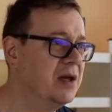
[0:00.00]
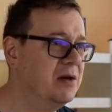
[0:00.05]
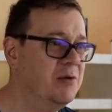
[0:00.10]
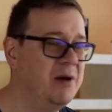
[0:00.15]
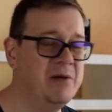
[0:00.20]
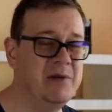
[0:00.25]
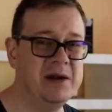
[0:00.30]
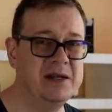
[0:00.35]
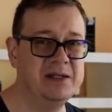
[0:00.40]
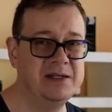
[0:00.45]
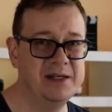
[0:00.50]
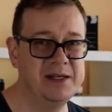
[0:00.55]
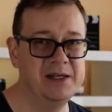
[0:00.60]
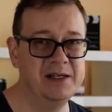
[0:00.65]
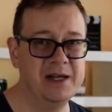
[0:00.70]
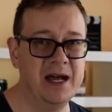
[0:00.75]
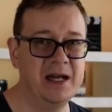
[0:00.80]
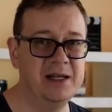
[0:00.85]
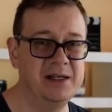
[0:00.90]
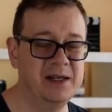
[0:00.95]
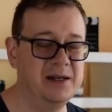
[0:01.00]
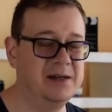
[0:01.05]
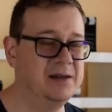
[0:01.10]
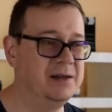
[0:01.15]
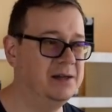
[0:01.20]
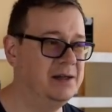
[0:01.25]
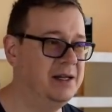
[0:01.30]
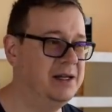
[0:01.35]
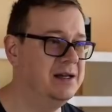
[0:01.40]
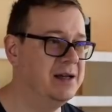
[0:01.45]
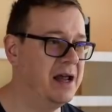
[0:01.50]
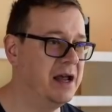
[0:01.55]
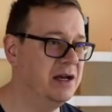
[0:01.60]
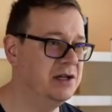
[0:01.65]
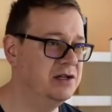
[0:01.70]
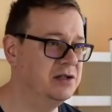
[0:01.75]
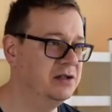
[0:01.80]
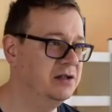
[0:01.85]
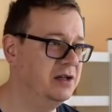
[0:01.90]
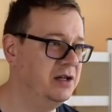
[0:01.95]
We will see that uh, in
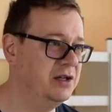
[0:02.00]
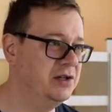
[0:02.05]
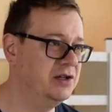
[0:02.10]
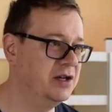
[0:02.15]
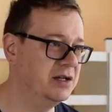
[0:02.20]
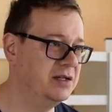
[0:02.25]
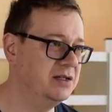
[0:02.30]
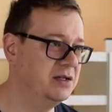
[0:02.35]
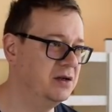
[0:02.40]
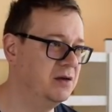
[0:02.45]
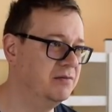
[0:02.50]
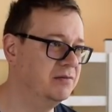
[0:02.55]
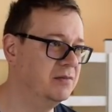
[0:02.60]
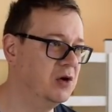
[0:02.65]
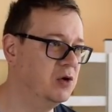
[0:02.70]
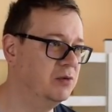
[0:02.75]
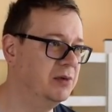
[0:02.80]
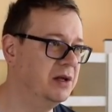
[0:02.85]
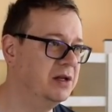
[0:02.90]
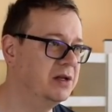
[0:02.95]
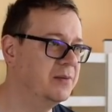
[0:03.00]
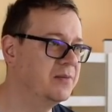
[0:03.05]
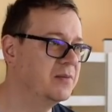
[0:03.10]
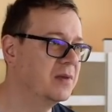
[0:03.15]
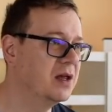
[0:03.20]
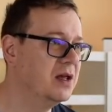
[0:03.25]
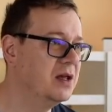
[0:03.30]
action in just a moment.